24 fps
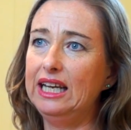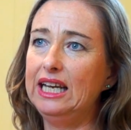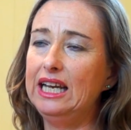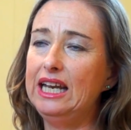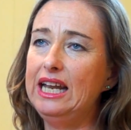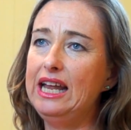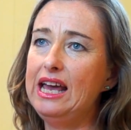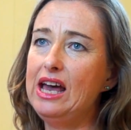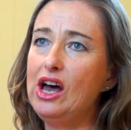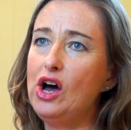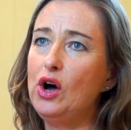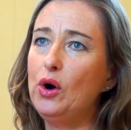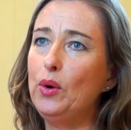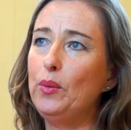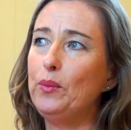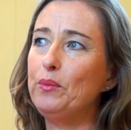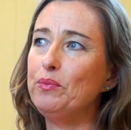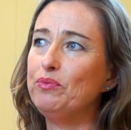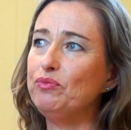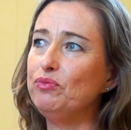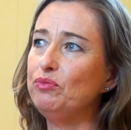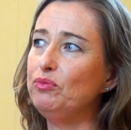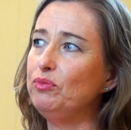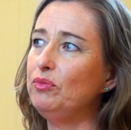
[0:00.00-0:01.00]
Now,
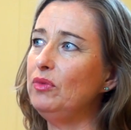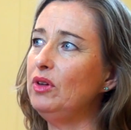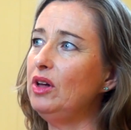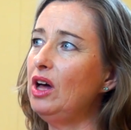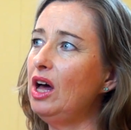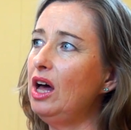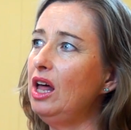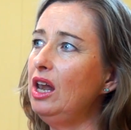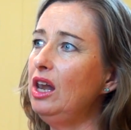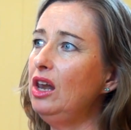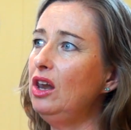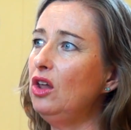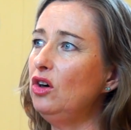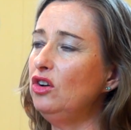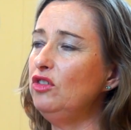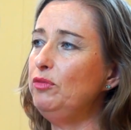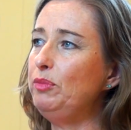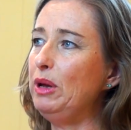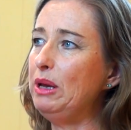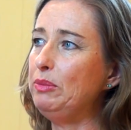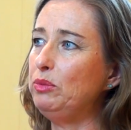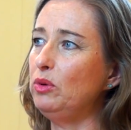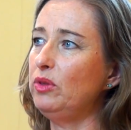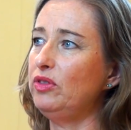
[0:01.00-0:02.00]
a lot of
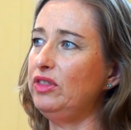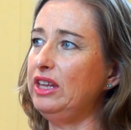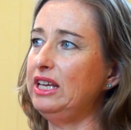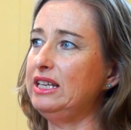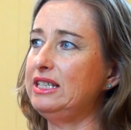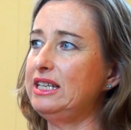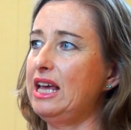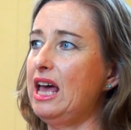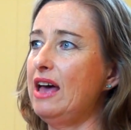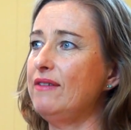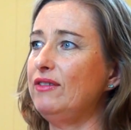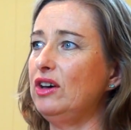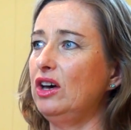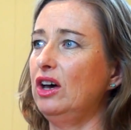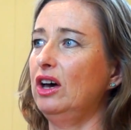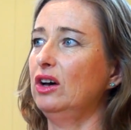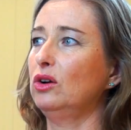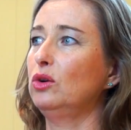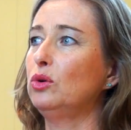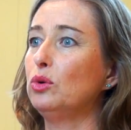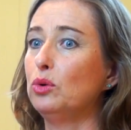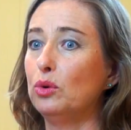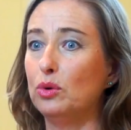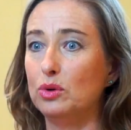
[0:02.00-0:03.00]
people think to have a
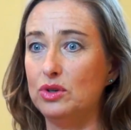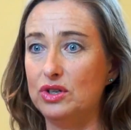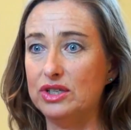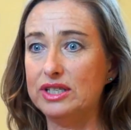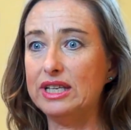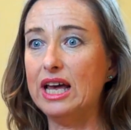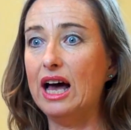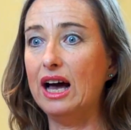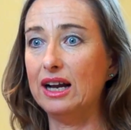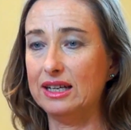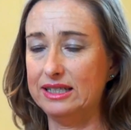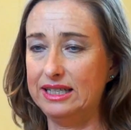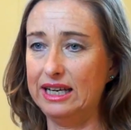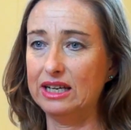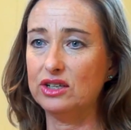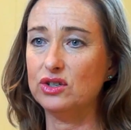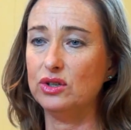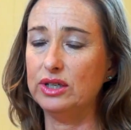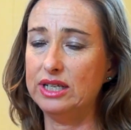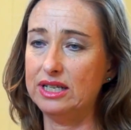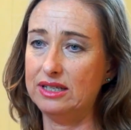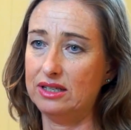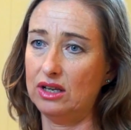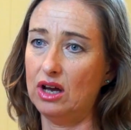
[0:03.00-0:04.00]
gorgeous
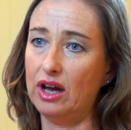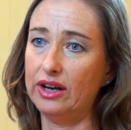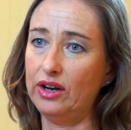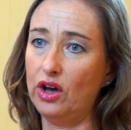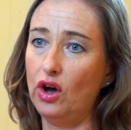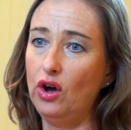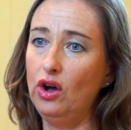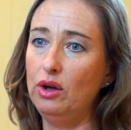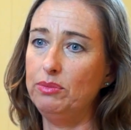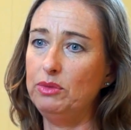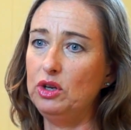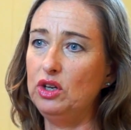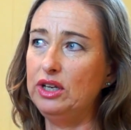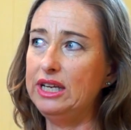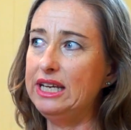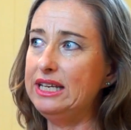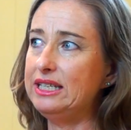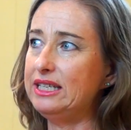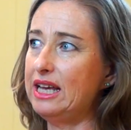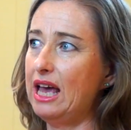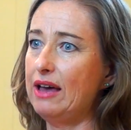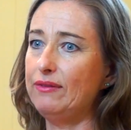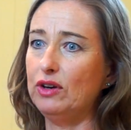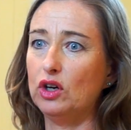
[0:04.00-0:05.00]
architecturally designed home, you
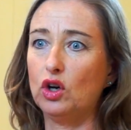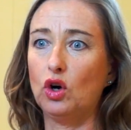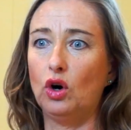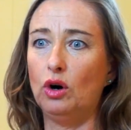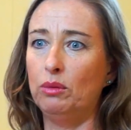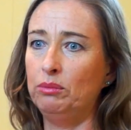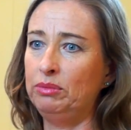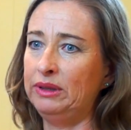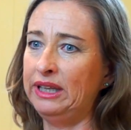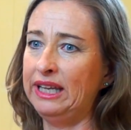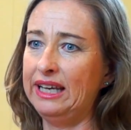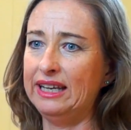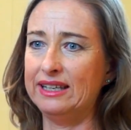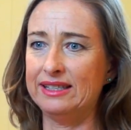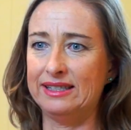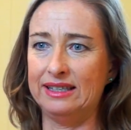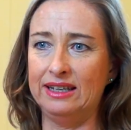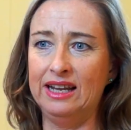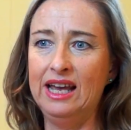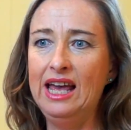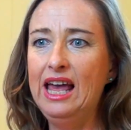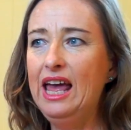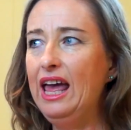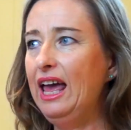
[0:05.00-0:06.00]
need to have it complex
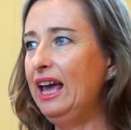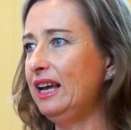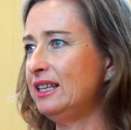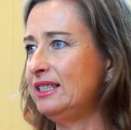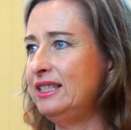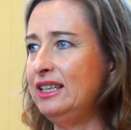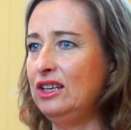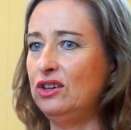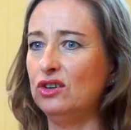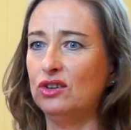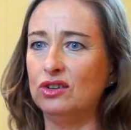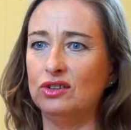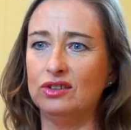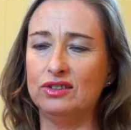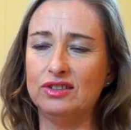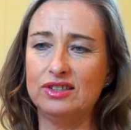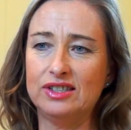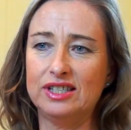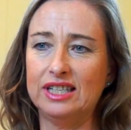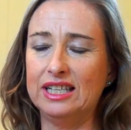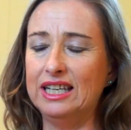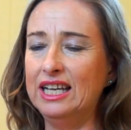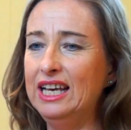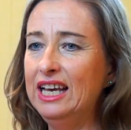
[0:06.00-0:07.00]
and
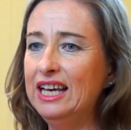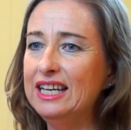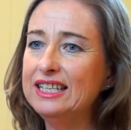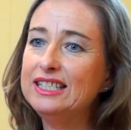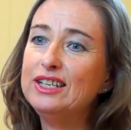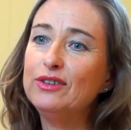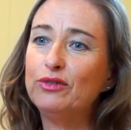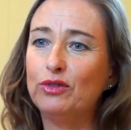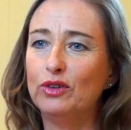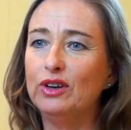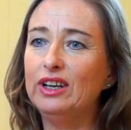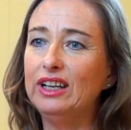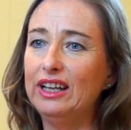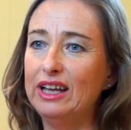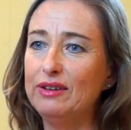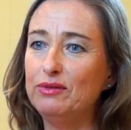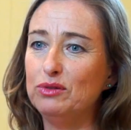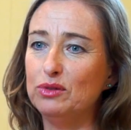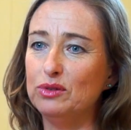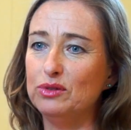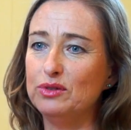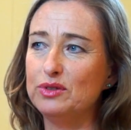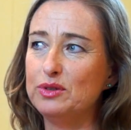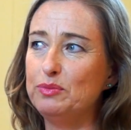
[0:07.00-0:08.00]
hexagons and different
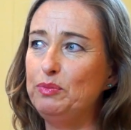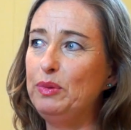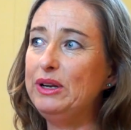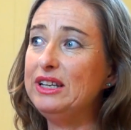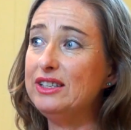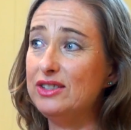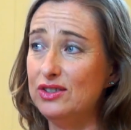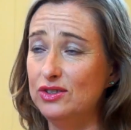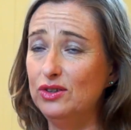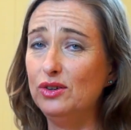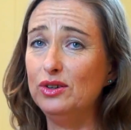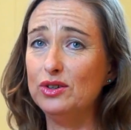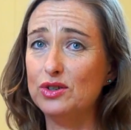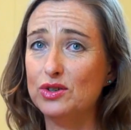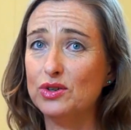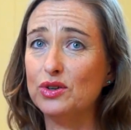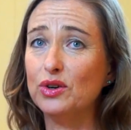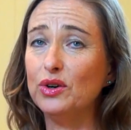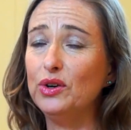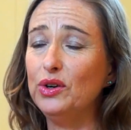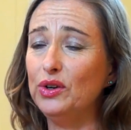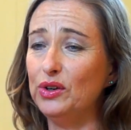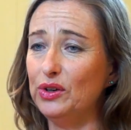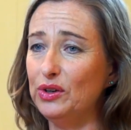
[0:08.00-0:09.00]
levels, but it's not
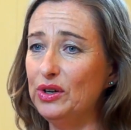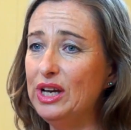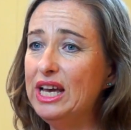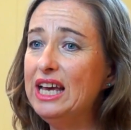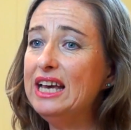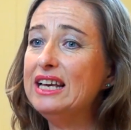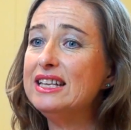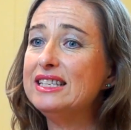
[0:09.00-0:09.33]
true.